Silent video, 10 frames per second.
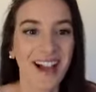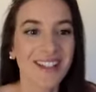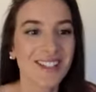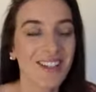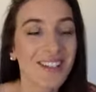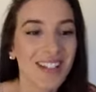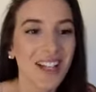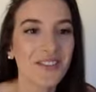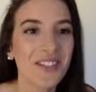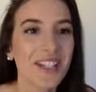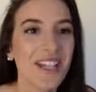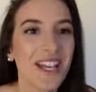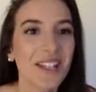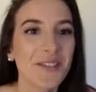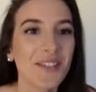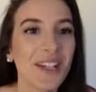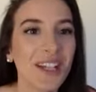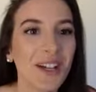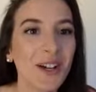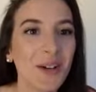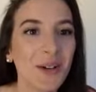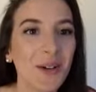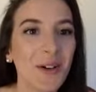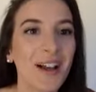So excited for today's video.